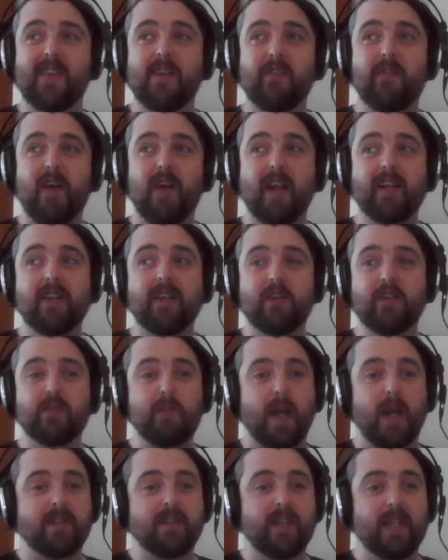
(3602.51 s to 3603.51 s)
Finding those
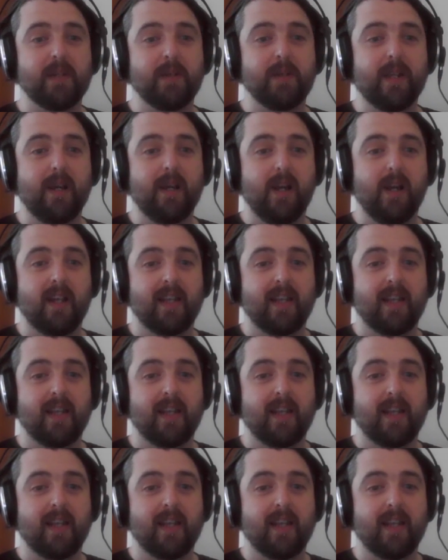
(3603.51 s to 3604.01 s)
bacteria